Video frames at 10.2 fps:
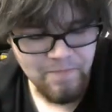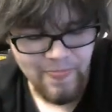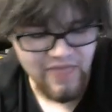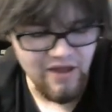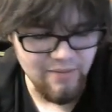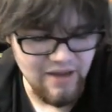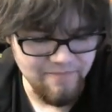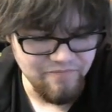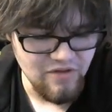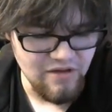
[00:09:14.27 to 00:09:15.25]
But yeah.
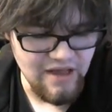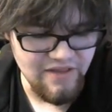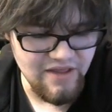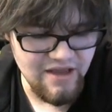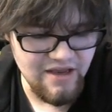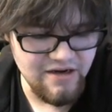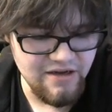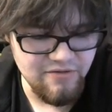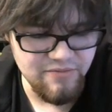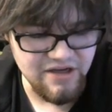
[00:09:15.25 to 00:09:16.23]
And then,
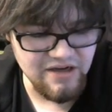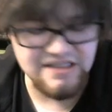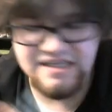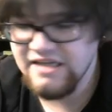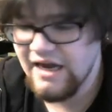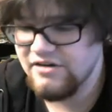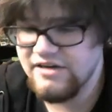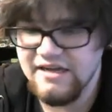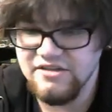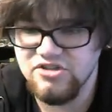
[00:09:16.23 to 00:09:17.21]
because the entire
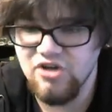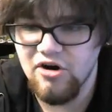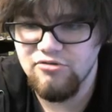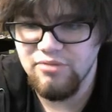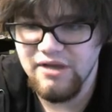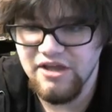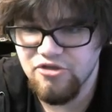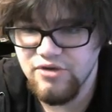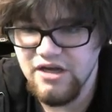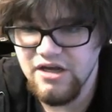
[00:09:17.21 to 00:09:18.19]
deck is dark, we're playing
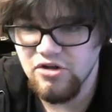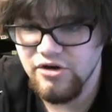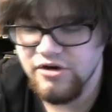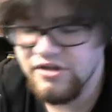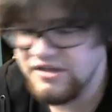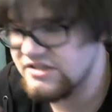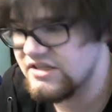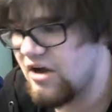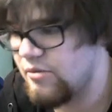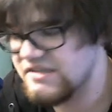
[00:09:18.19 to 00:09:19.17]
3 Allure. This is
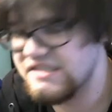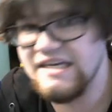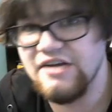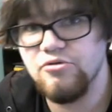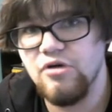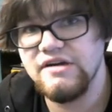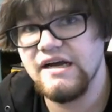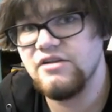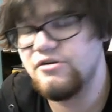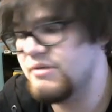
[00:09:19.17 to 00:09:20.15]
to help us dig through our
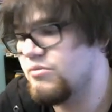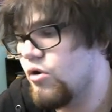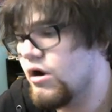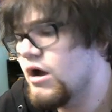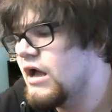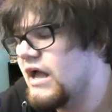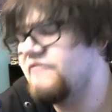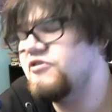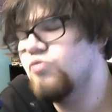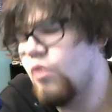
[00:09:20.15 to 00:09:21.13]
deck a little bit more.
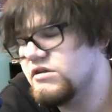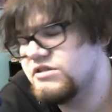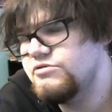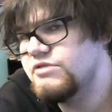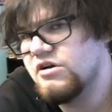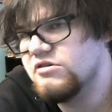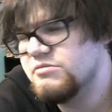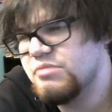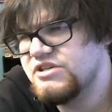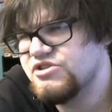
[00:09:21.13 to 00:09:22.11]
If you want to, you can
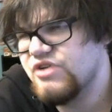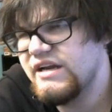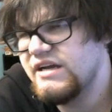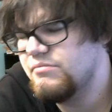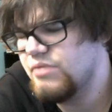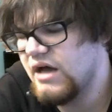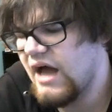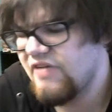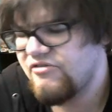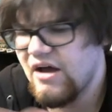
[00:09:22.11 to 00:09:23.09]
also play Trade-In, but
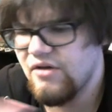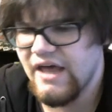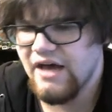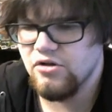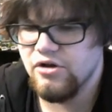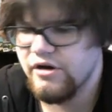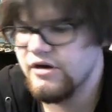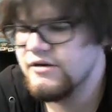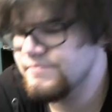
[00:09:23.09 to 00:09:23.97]
I found that Allure